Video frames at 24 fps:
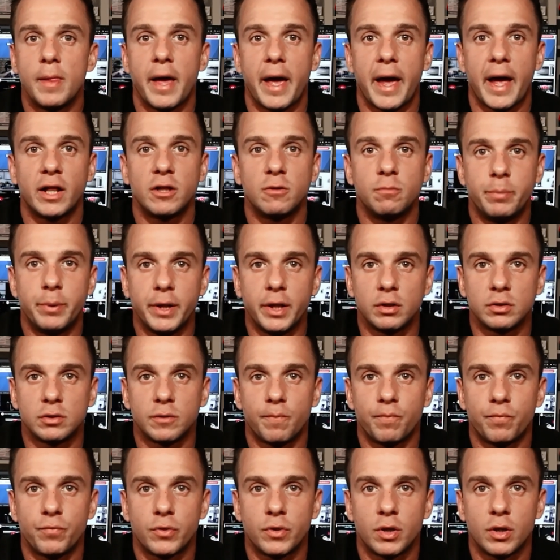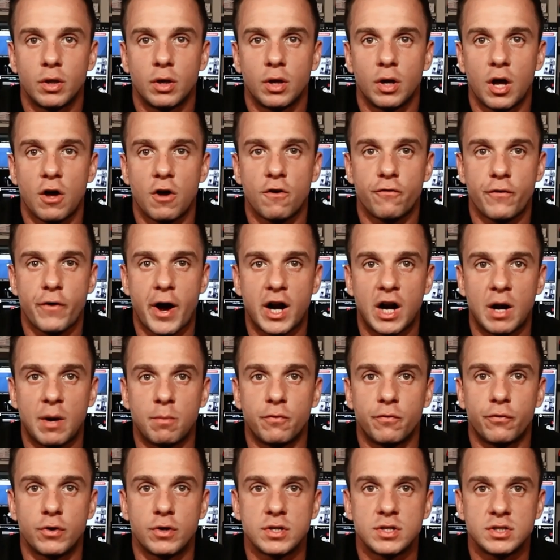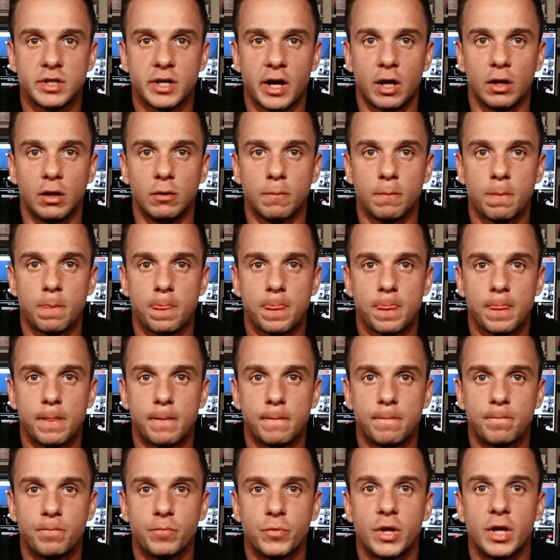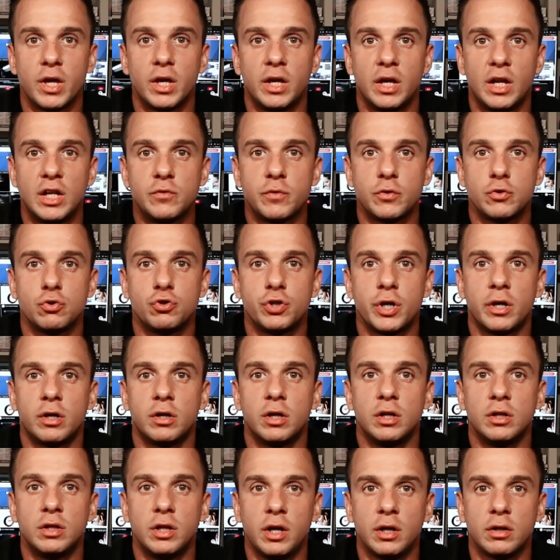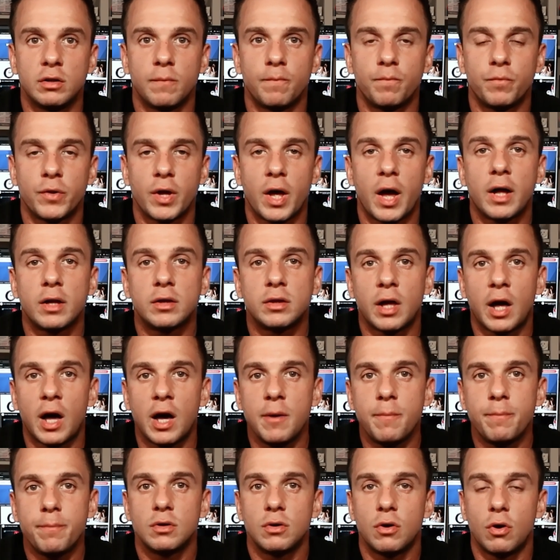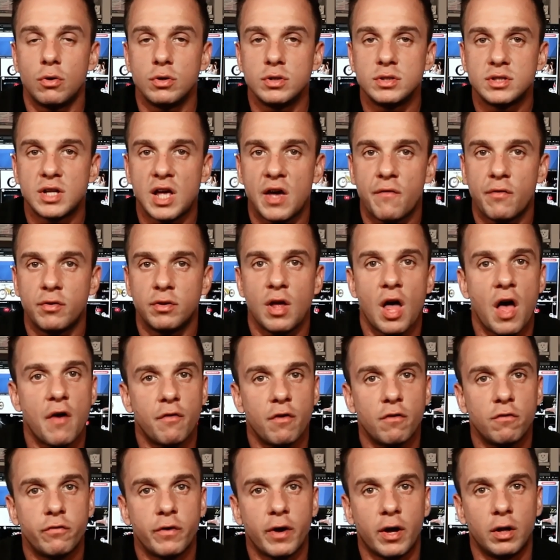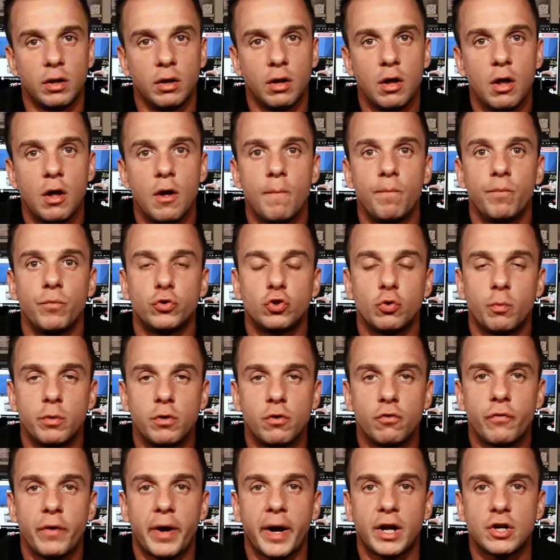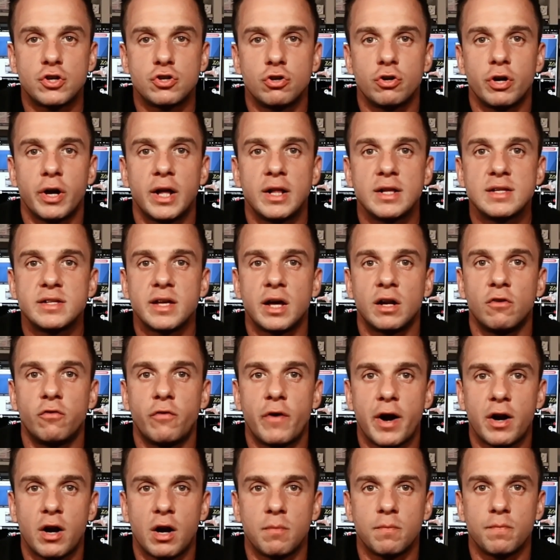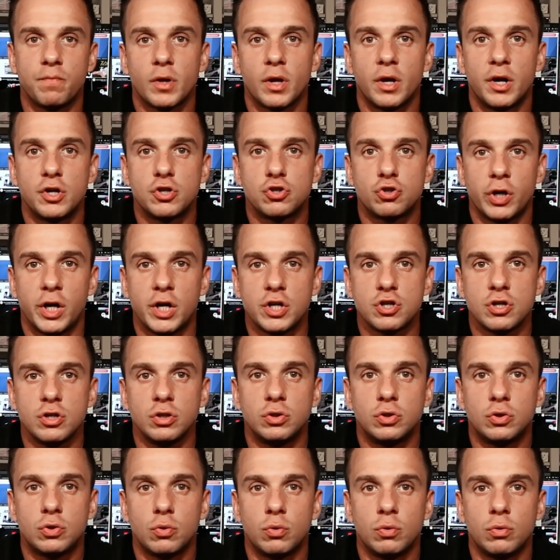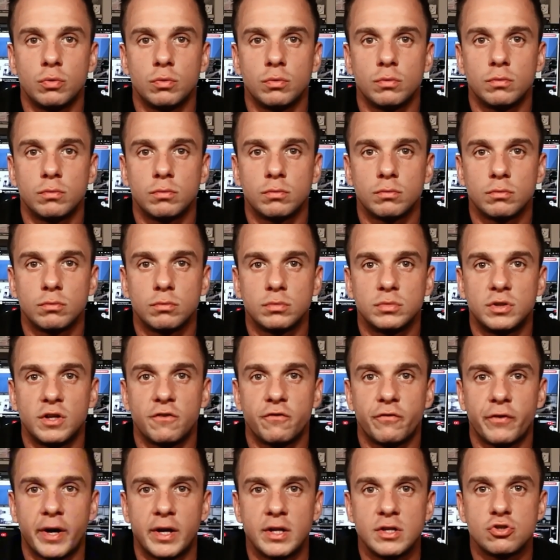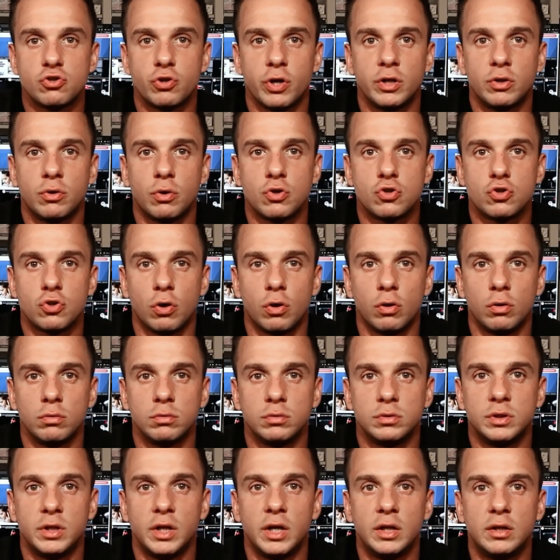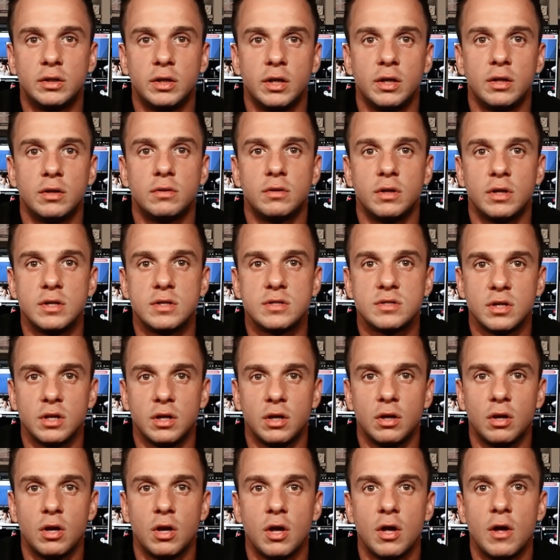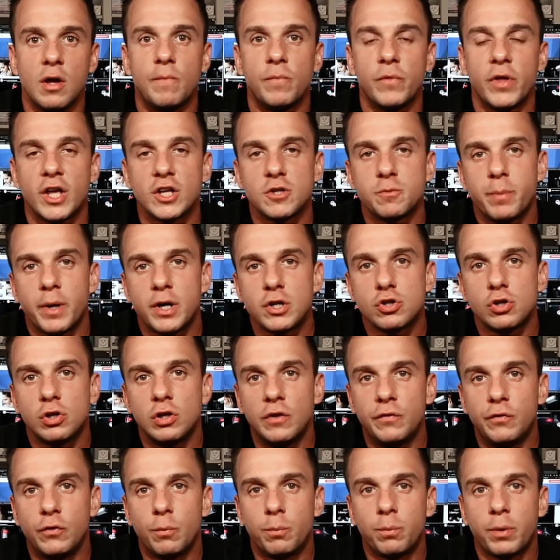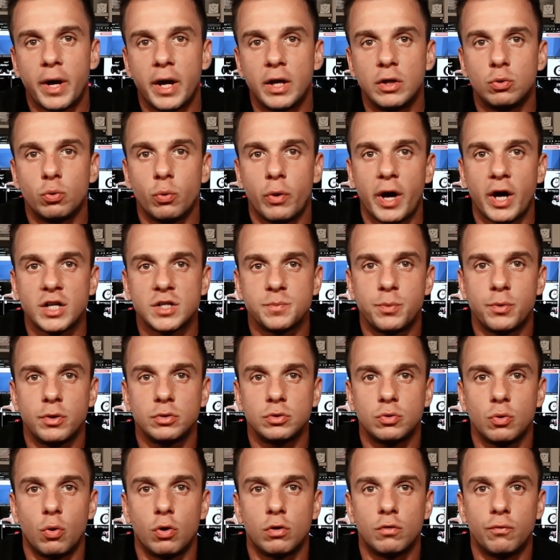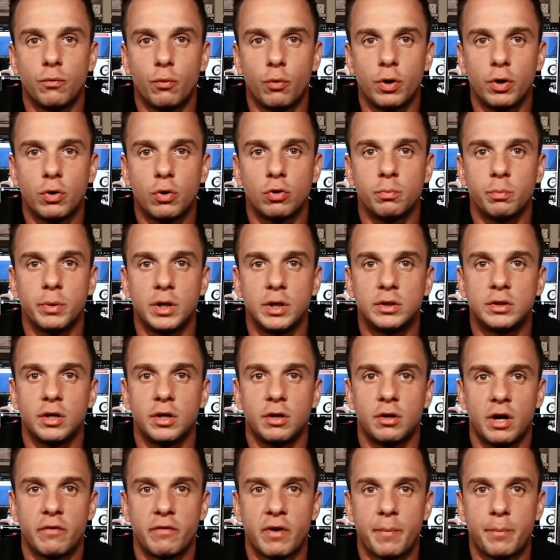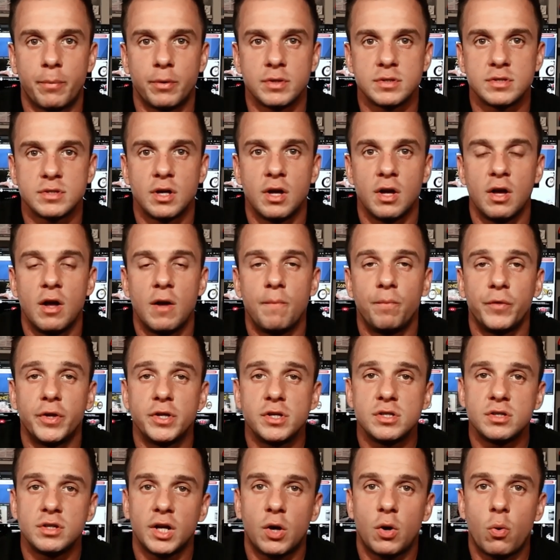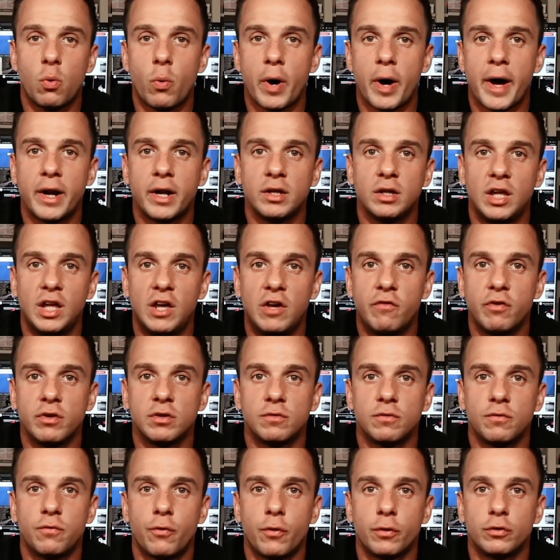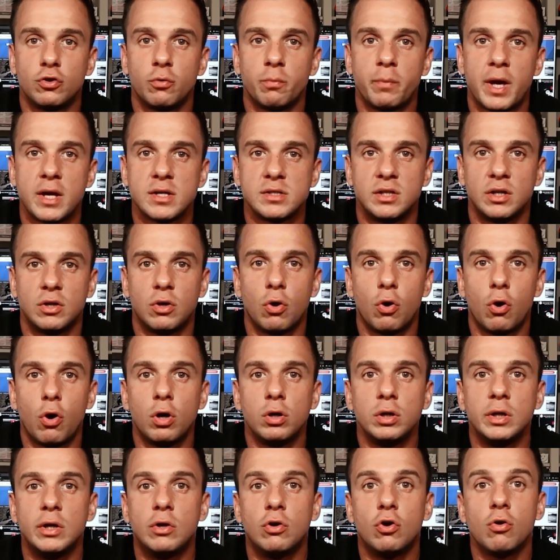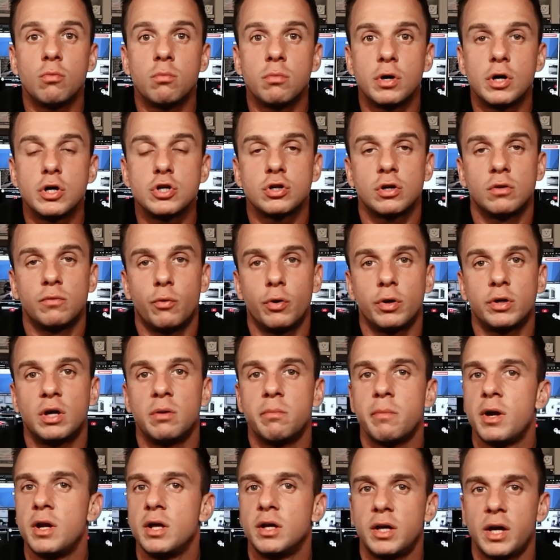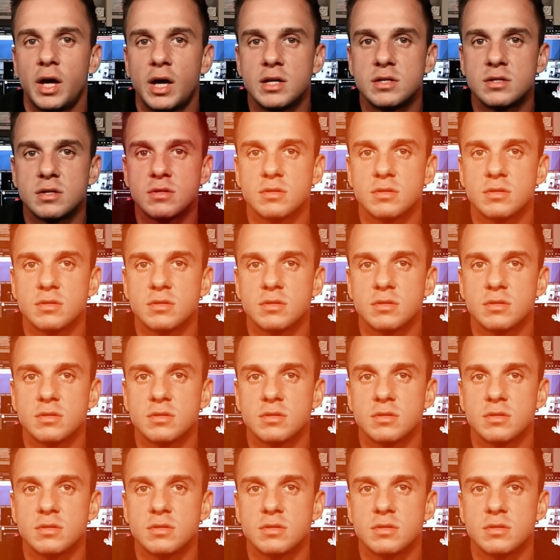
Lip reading: and build a firearm for sale, here's what you generally need: a Type 07 FFL to manufacture and sell firearm, registration through Defense Trade Control especially if you plan to export or work on military-grade weapons. This is required even for domestic-only commercial work in many cases.